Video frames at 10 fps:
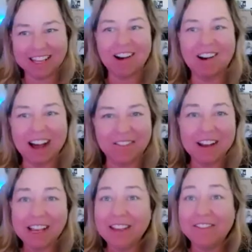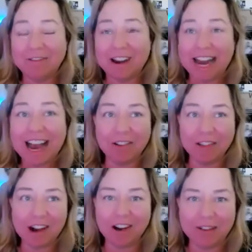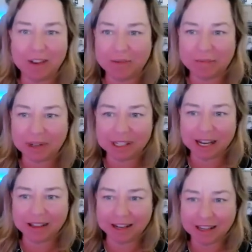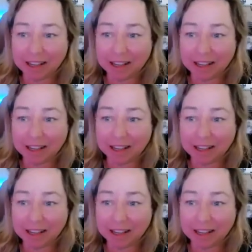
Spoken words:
all have, even right now, they all have their own personality.